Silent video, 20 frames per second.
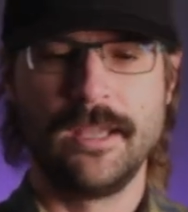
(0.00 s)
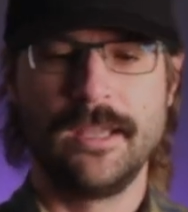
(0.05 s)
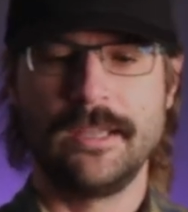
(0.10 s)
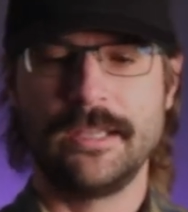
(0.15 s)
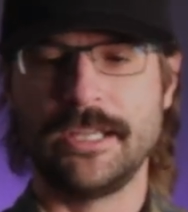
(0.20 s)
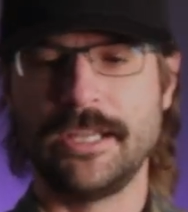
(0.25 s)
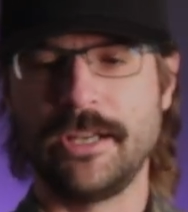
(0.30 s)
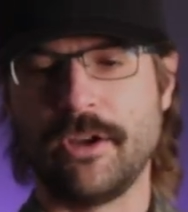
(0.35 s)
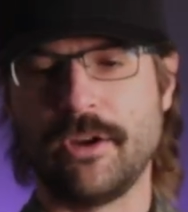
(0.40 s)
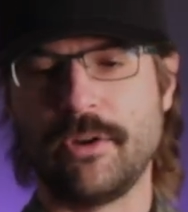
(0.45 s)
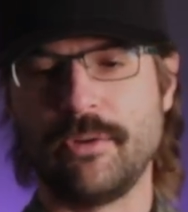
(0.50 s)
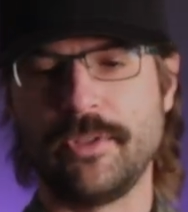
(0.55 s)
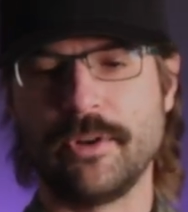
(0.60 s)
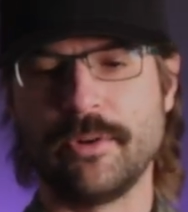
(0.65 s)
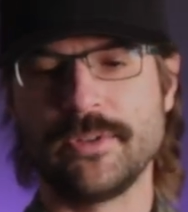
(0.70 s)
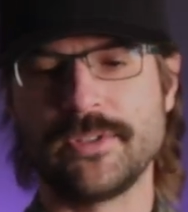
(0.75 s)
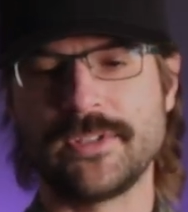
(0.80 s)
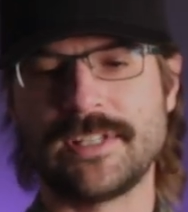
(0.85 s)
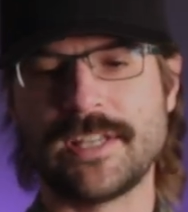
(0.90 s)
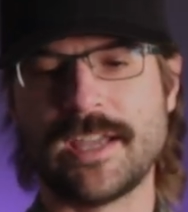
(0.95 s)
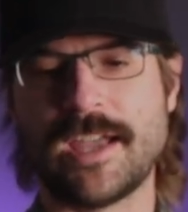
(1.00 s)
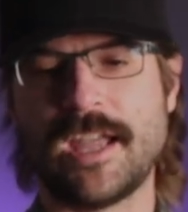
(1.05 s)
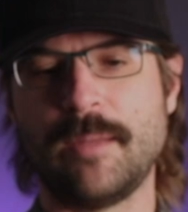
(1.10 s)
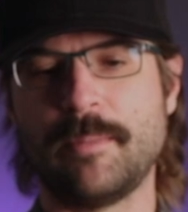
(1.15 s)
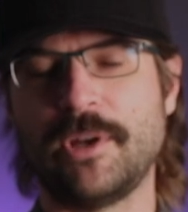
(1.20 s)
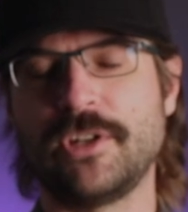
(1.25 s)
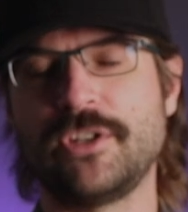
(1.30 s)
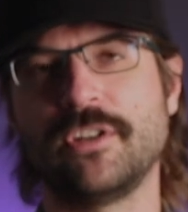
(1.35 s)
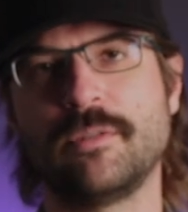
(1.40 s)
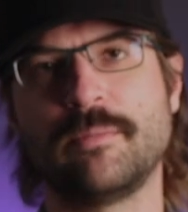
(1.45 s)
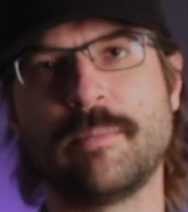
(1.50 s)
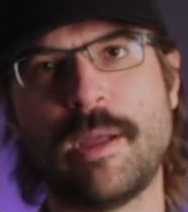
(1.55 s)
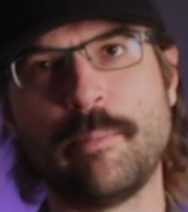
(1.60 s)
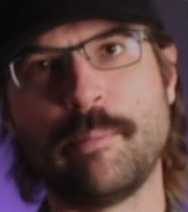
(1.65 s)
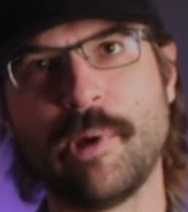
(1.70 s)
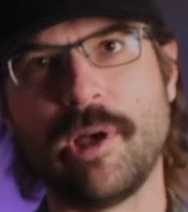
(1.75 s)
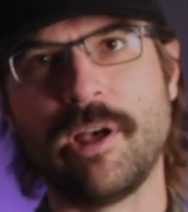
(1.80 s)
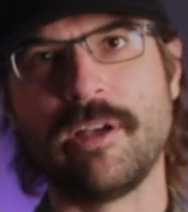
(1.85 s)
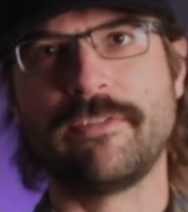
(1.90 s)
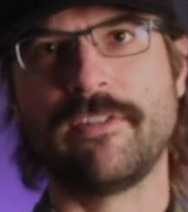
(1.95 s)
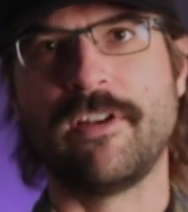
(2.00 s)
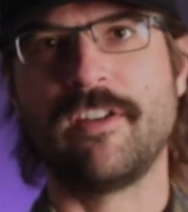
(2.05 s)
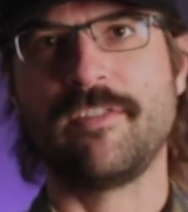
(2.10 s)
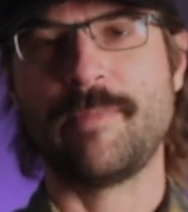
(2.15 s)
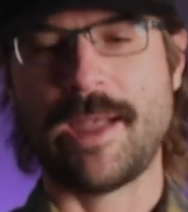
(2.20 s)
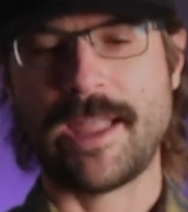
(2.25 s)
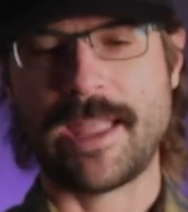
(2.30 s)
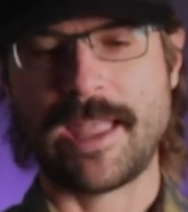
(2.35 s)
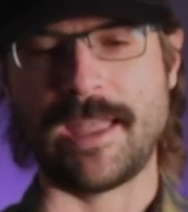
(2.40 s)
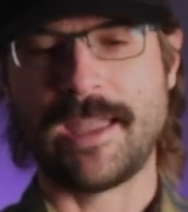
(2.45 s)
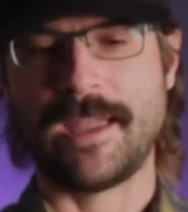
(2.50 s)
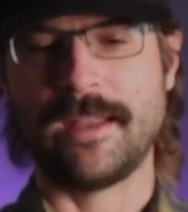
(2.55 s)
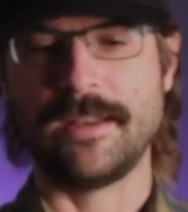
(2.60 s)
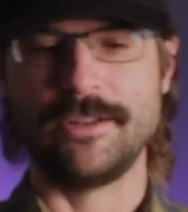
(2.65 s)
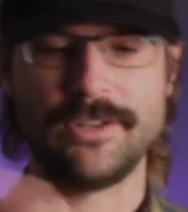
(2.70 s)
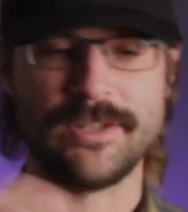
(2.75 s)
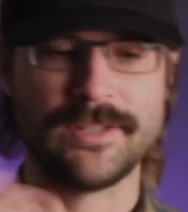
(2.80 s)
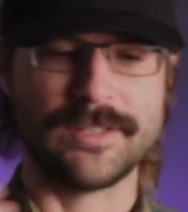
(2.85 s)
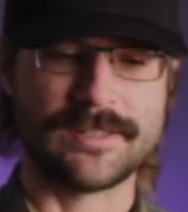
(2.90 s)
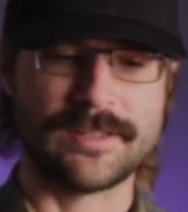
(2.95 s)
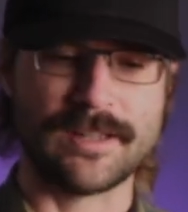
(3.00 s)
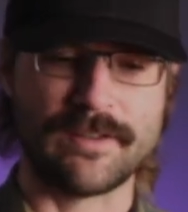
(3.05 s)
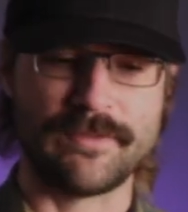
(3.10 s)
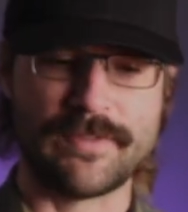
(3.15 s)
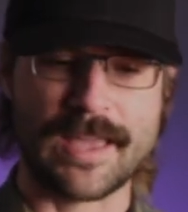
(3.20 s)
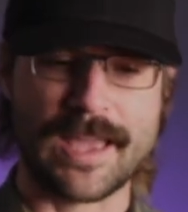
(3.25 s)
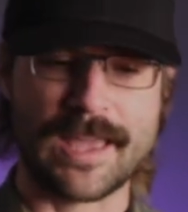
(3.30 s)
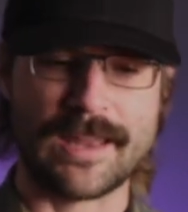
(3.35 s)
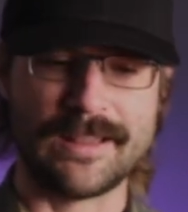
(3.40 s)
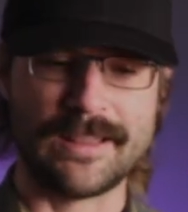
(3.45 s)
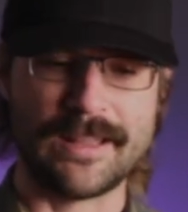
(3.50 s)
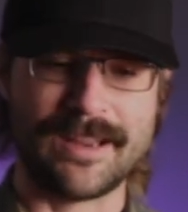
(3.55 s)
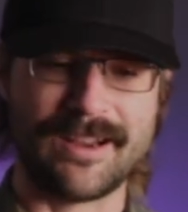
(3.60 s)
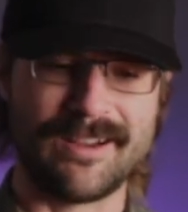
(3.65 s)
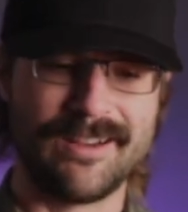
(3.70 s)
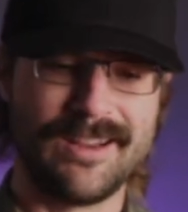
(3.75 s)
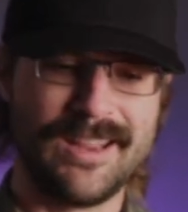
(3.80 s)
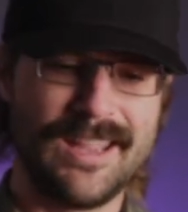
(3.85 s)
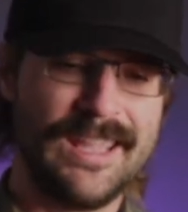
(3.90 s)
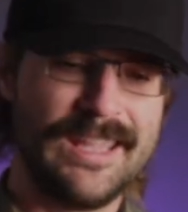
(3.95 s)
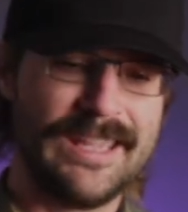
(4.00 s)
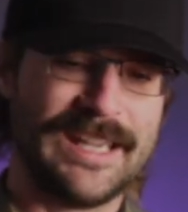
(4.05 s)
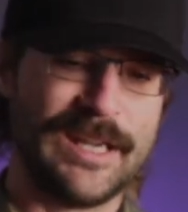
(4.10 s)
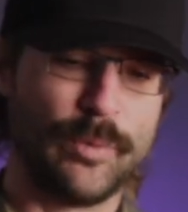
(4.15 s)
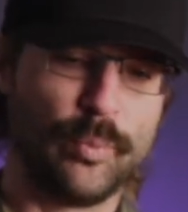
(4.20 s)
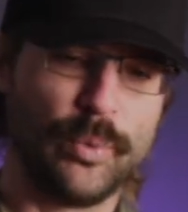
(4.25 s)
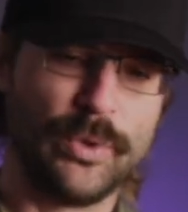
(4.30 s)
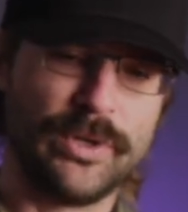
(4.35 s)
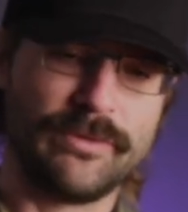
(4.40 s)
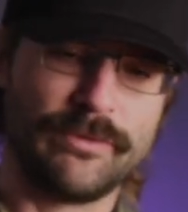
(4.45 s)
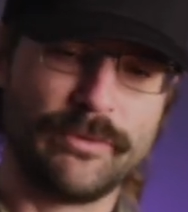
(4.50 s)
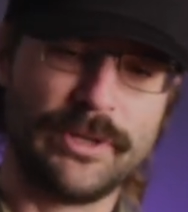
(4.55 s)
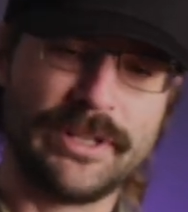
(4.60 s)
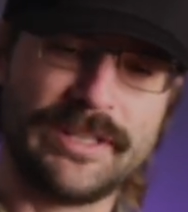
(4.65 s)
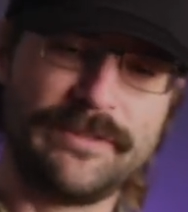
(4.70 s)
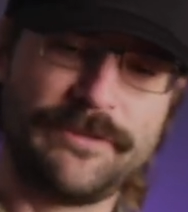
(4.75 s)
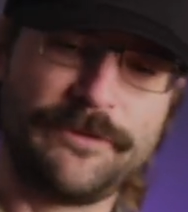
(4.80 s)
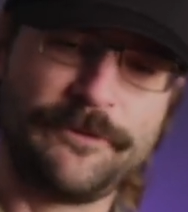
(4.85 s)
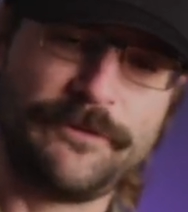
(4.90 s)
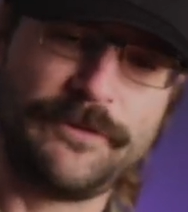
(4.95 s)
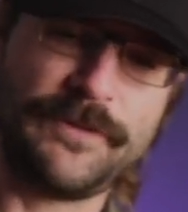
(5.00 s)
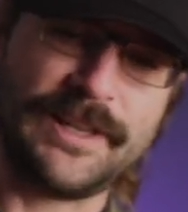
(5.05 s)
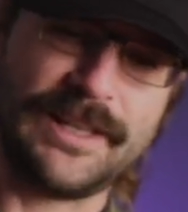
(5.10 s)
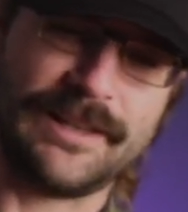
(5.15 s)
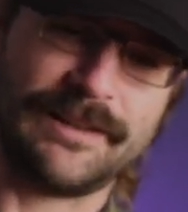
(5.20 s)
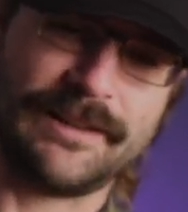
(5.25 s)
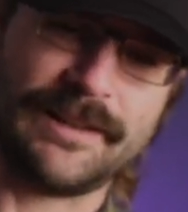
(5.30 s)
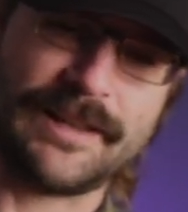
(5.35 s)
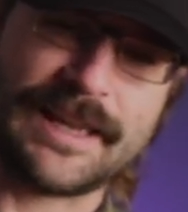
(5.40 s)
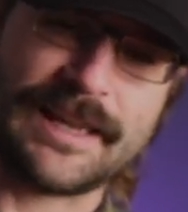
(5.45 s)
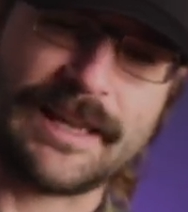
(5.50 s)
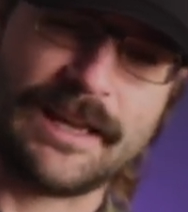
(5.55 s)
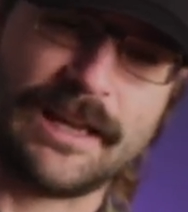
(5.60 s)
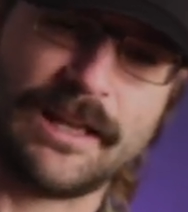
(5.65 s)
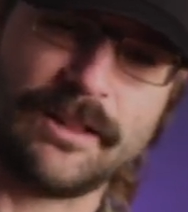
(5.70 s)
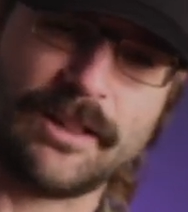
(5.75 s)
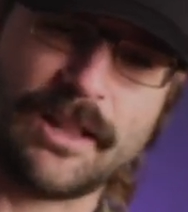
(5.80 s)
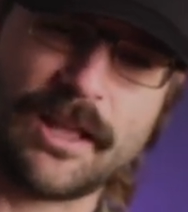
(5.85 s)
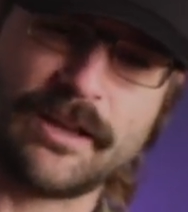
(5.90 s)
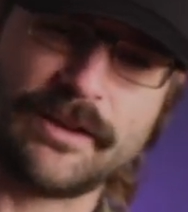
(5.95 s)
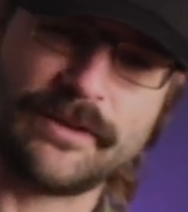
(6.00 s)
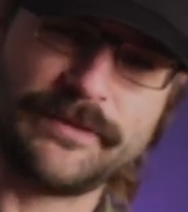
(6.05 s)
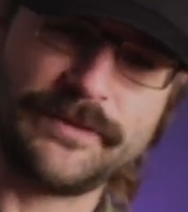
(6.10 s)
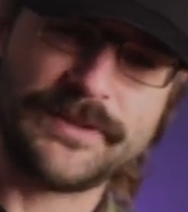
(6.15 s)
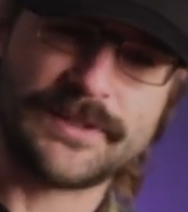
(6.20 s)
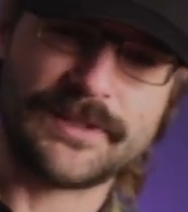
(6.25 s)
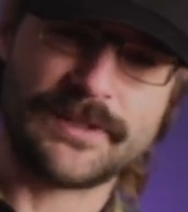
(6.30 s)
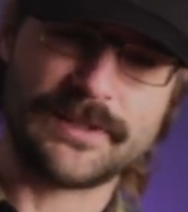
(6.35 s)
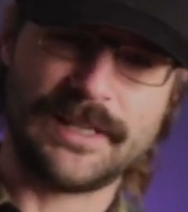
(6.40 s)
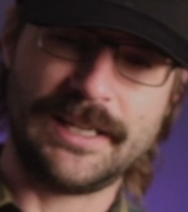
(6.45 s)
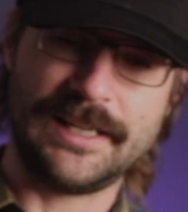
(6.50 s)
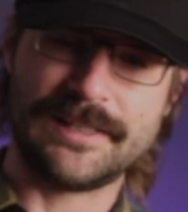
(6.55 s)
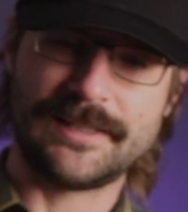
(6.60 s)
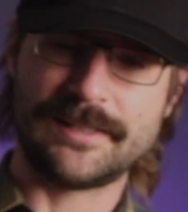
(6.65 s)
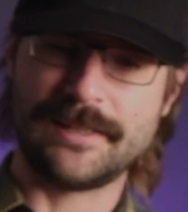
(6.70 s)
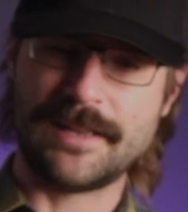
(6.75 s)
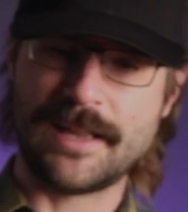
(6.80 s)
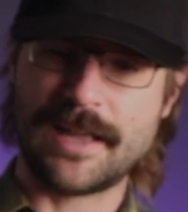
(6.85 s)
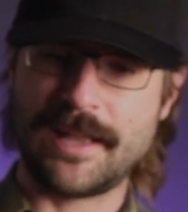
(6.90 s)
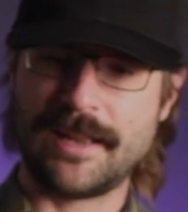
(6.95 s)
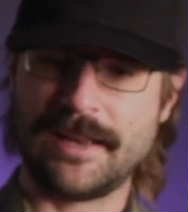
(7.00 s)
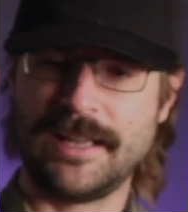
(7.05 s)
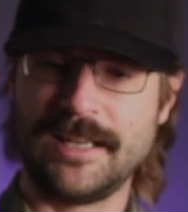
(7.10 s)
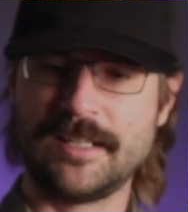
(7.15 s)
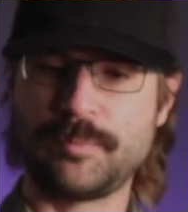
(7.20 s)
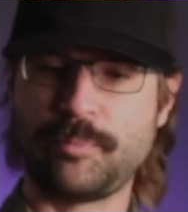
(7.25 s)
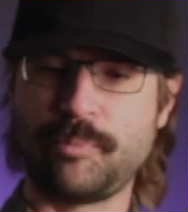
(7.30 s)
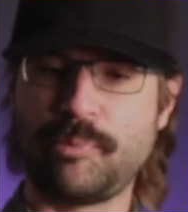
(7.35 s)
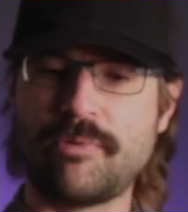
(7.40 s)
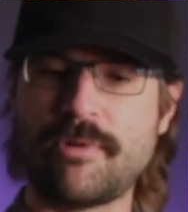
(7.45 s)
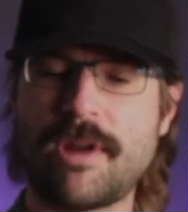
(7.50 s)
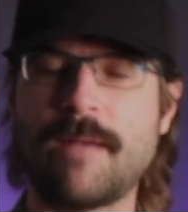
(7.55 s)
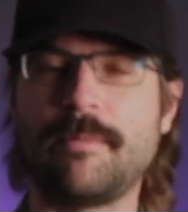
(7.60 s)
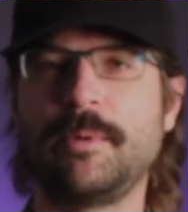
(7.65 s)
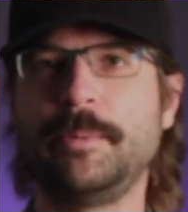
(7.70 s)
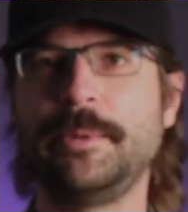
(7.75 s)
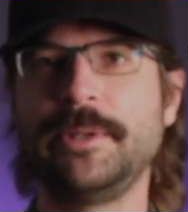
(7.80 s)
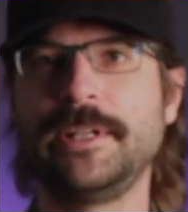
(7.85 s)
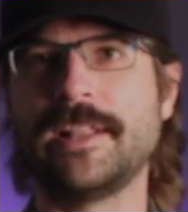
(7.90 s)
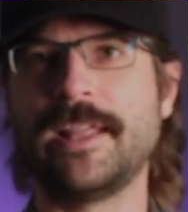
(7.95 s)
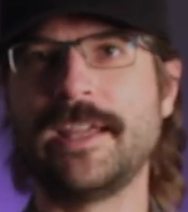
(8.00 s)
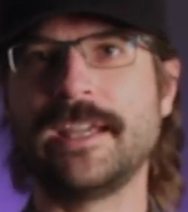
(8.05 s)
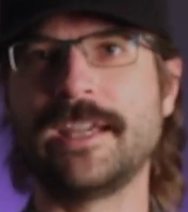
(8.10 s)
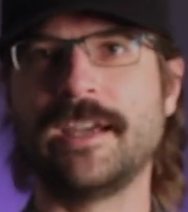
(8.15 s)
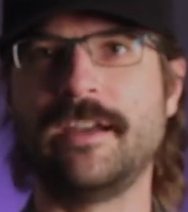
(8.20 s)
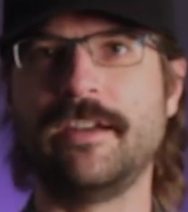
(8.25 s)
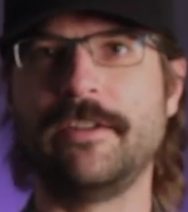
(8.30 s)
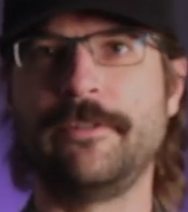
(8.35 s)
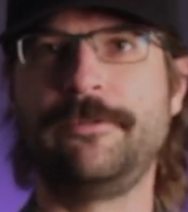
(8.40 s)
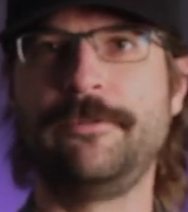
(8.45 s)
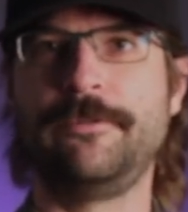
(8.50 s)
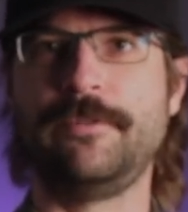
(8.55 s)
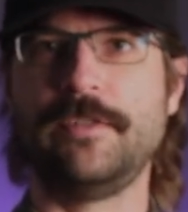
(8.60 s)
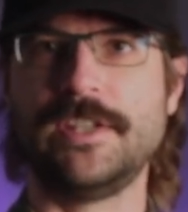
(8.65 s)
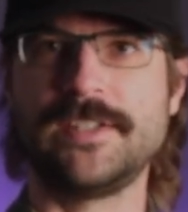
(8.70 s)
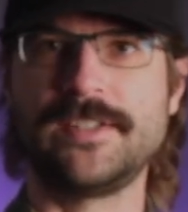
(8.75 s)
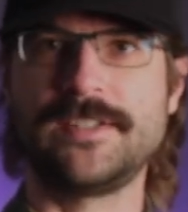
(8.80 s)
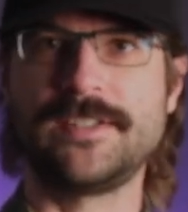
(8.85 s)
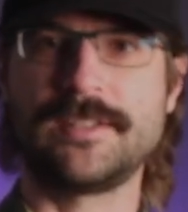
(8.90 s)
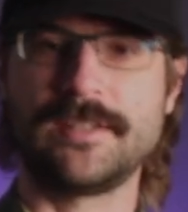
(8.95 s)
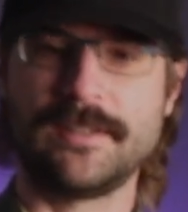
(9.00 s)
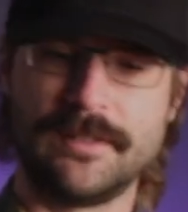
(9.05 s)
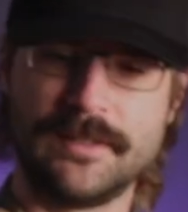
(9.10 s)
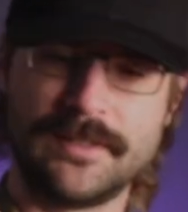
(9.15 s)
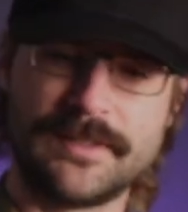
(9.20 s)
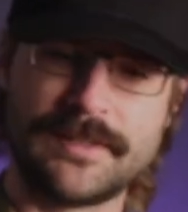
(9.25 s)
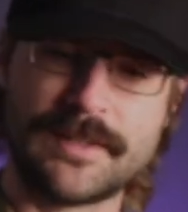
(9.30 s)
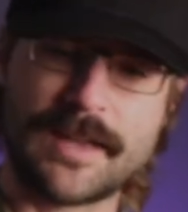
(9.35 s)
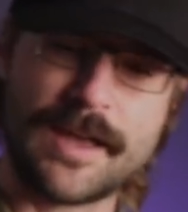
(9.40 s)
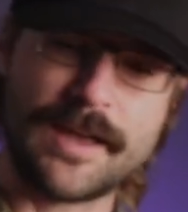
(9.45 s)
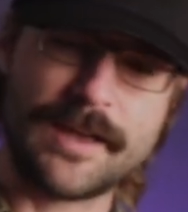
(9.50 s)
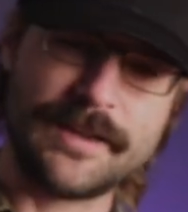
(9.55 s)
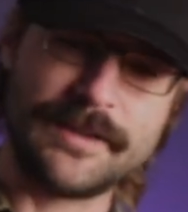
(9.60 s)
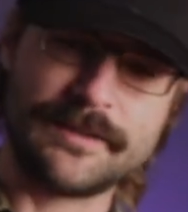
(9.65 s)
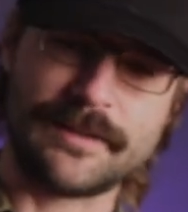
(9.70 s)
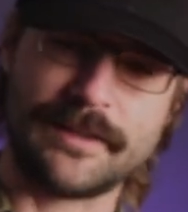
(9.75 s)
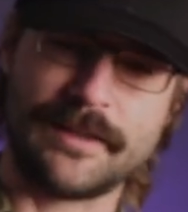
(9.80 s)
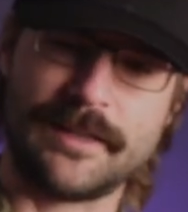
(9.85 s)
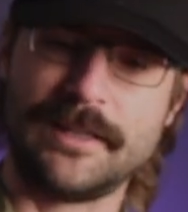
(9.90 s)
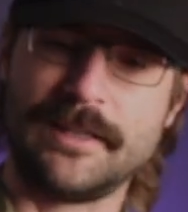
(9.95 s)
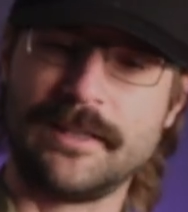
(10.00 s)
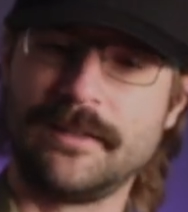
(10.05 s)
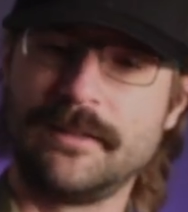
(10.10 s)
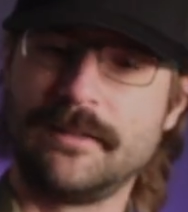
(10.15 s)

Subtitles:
you know, there was a time I took my buff off my head. You could stuff that in there. It wouldn't really fit like gloves. It's probably like a fist size, like